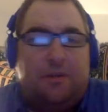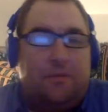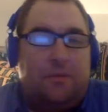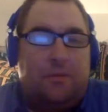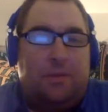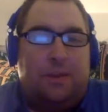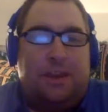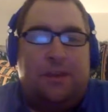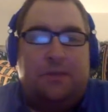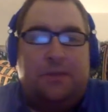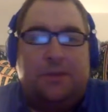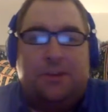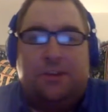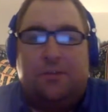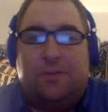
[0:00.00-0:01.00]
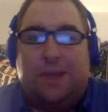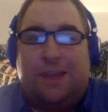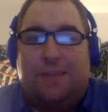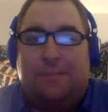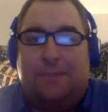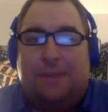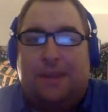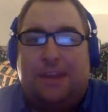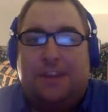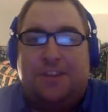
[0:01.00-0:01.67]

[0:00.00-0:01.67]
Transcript: Clayton Richards' wild pitch,